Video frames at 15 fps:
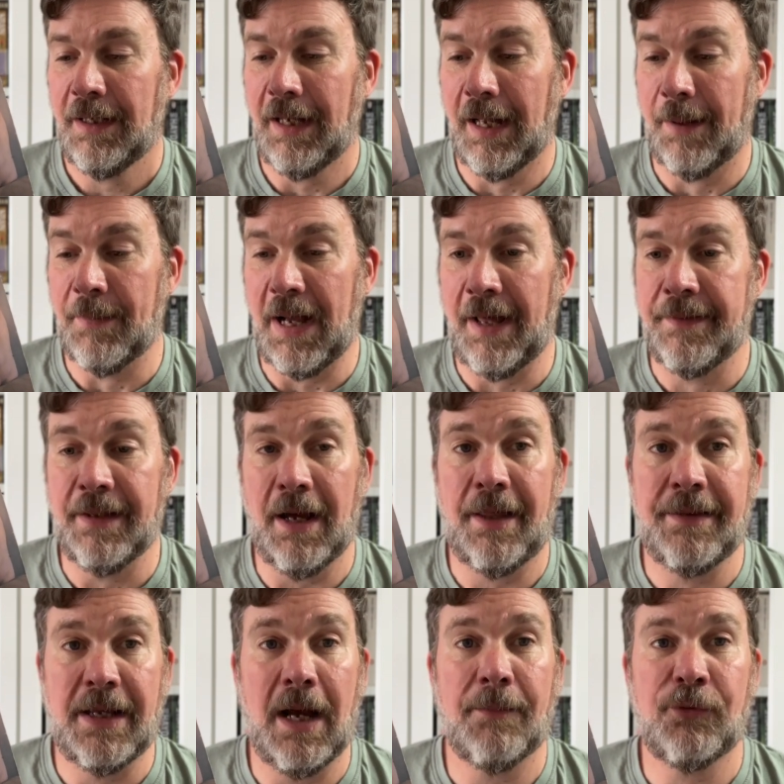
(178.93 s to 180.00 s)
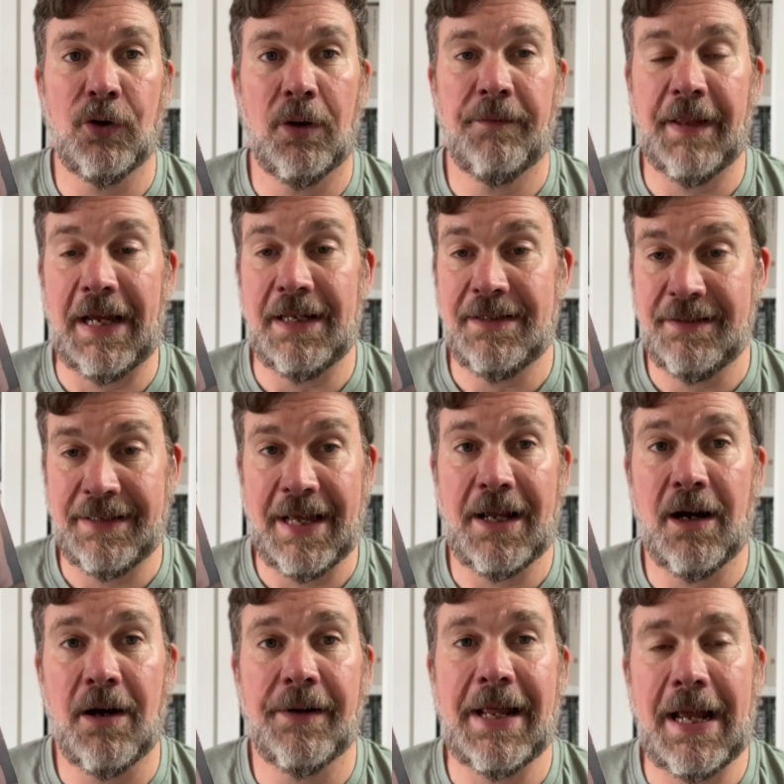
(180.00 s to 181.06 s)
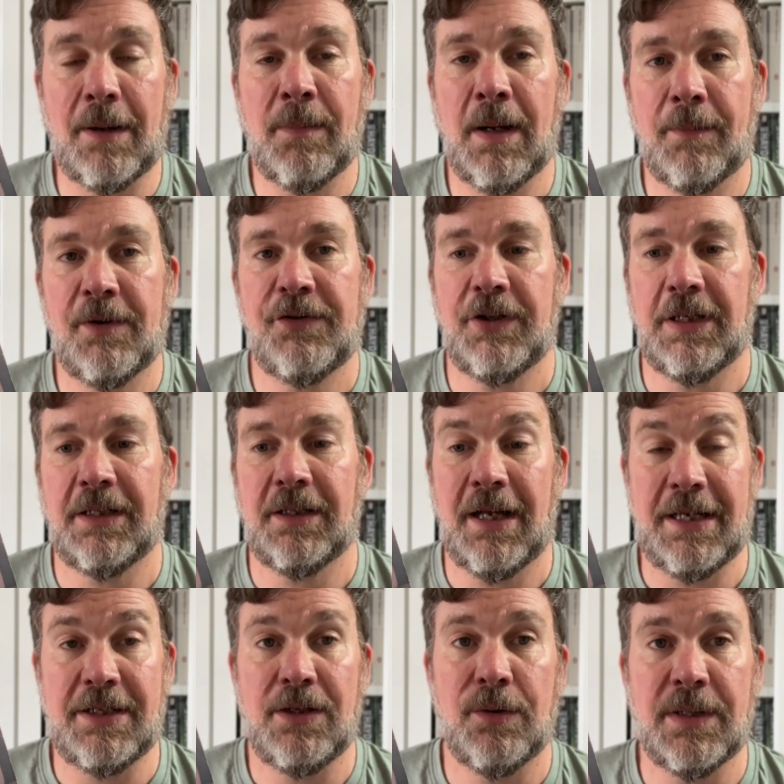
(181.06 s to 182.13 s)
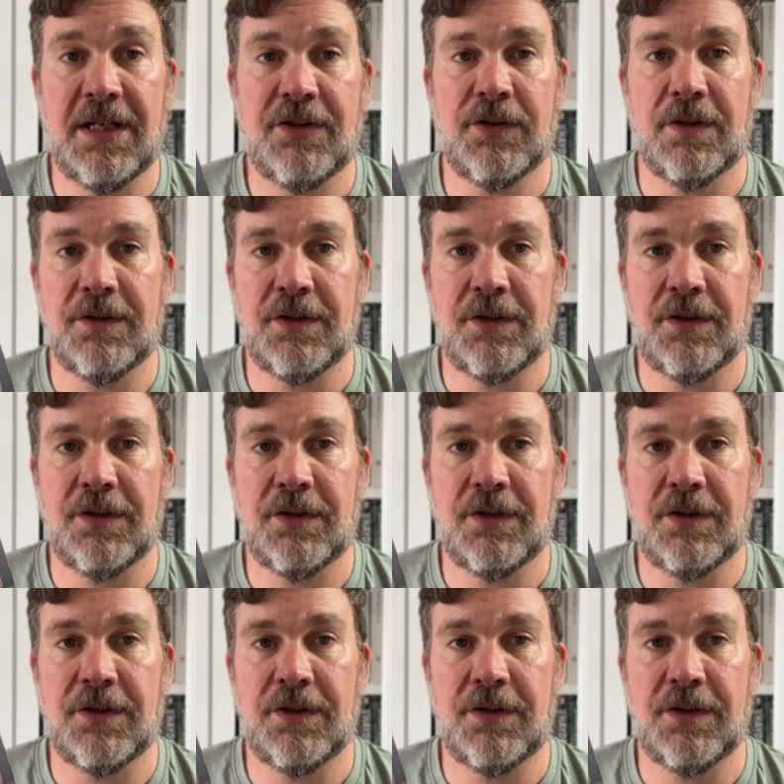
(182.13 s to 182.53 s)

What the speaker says: And the upshot of that is they are now publishing a new edition.